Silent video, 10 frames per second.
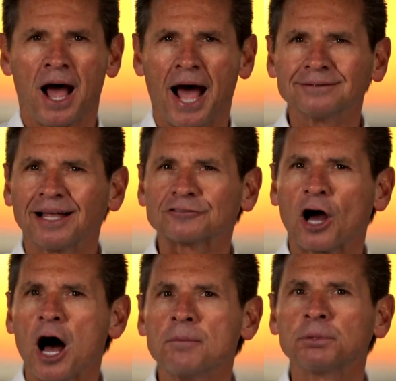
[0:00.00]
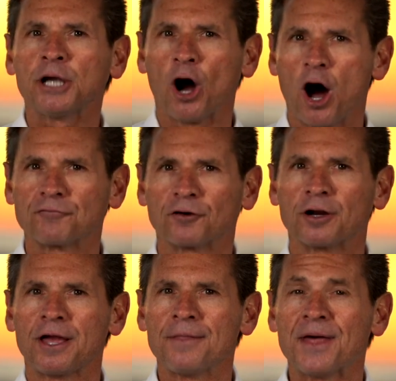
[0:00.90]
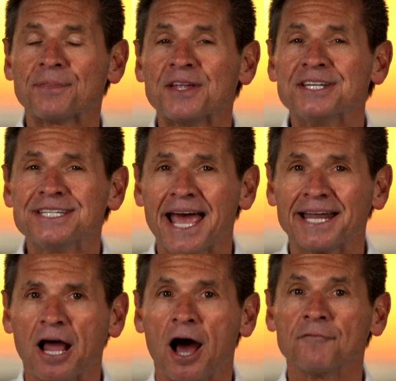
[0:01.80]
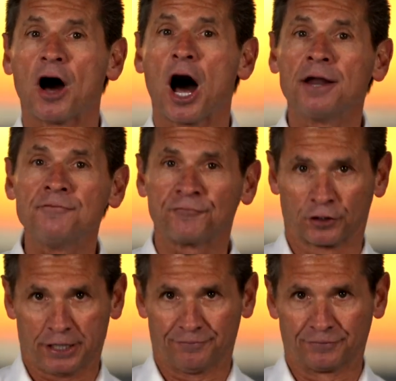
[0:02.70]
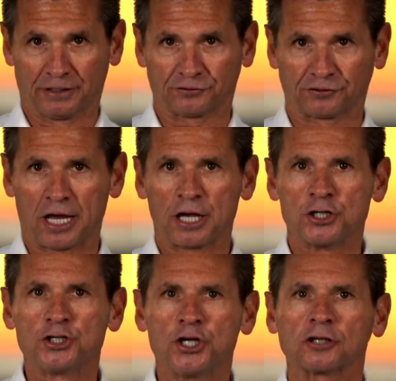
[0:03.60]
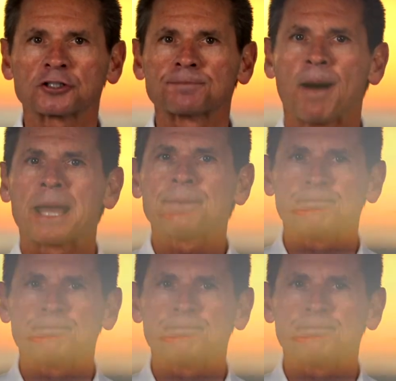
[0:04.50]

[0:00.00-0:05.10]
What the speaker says: I'd like to humbly offer that the debt of unforgiveness just might